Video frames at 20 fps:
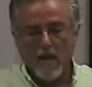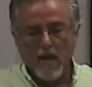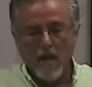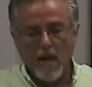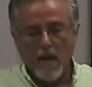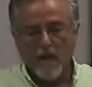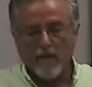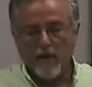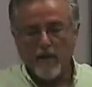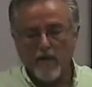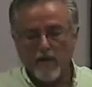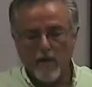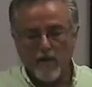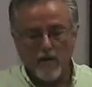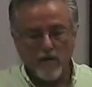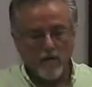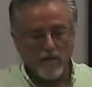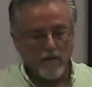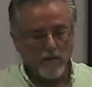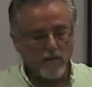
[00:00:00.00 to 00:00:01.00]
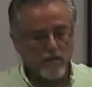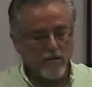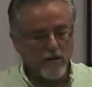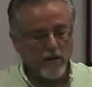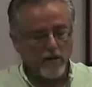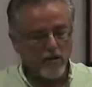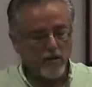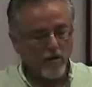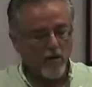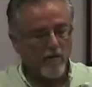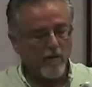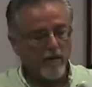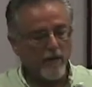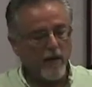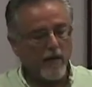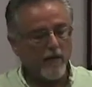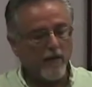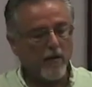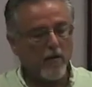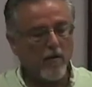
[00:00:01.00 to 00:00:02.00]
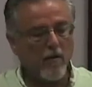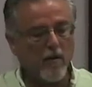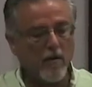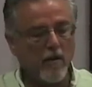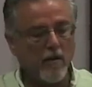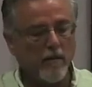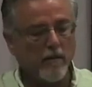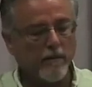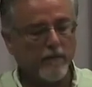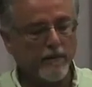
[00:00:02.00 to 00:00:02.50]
and then you stretch it over the other corner